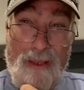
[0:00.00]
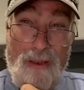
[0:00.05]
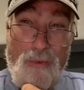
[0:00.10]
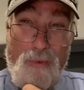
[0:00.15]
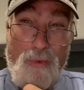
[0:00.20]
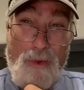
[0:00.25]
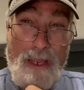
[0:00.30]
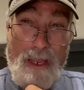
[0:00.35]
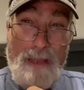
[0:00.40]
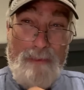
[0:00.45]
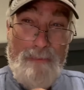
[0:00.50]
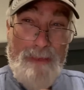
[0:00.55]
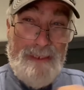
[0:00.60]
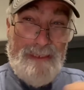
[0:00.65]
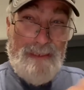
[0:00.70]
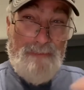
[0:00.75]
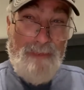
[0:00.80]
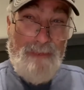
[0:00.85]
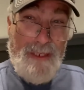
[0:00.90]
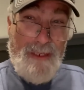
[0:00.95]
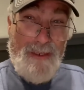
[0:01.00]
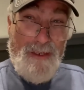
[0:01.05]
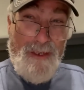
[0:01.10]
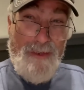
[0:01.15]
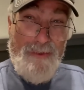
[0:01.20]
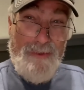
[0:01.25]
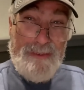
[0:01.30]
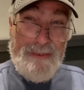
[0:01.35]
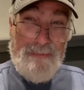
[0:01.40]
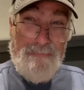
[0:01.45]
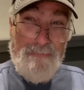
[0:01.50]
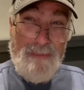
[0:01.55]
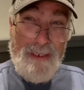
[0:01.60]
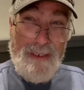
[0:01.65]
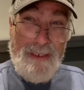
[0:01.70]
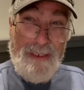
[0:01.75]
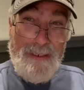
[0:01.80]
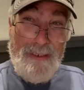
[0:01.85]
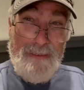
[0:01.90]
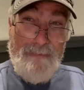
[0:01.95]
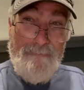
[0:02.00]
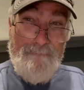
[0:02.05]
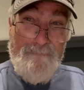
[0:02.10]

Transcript: Why am I spending all this money